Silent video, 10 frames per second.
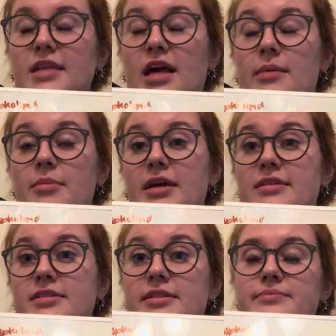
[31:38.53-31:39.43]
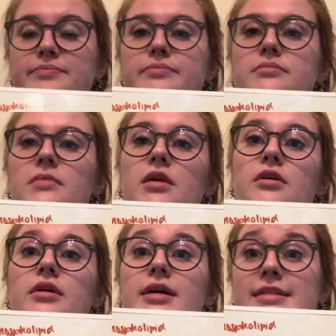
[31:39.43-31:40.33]
I'm amazing.
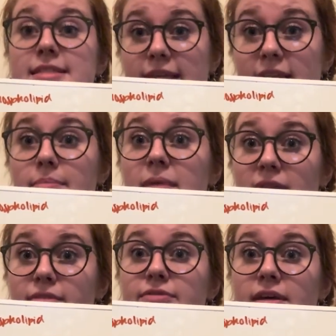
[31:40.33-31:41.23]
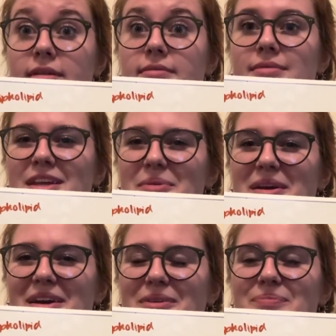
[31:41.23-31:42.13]
Acetaminophen, there we
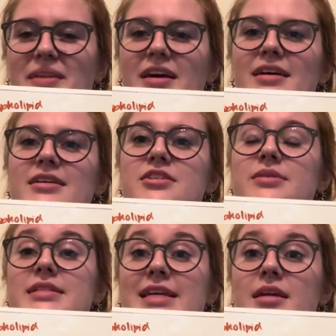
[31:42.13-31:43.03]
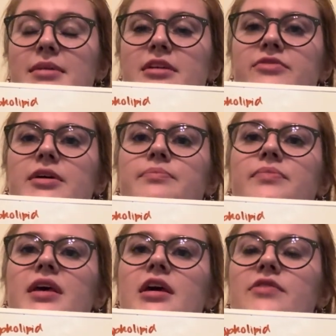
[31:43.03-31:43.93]
go. So acetaminophen,
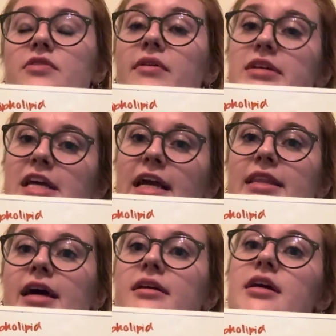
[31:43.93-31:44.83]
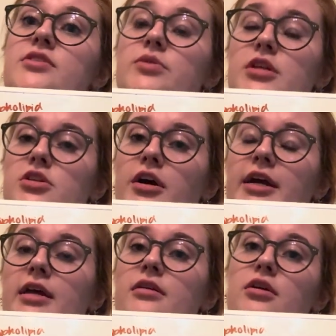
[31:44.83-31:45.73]
if you've ever taken that, it's going to
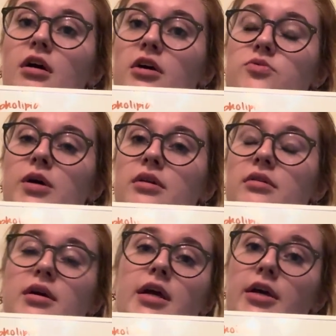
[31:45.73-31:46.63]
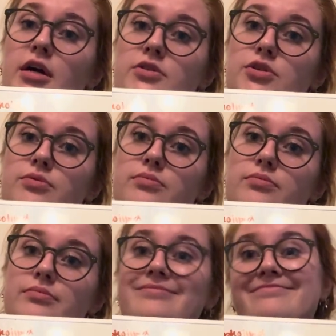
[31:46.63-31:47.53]
target COX-1 and COX-2.
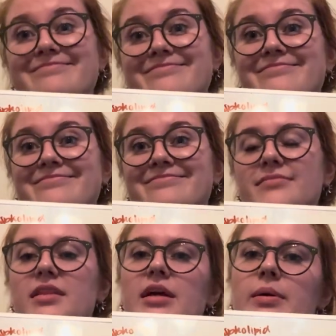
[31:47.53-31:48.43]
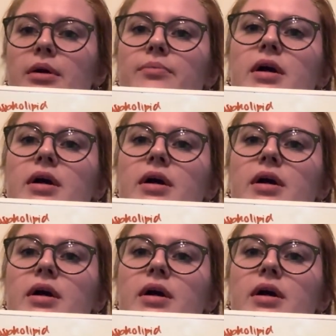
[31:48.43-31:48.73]
There we go.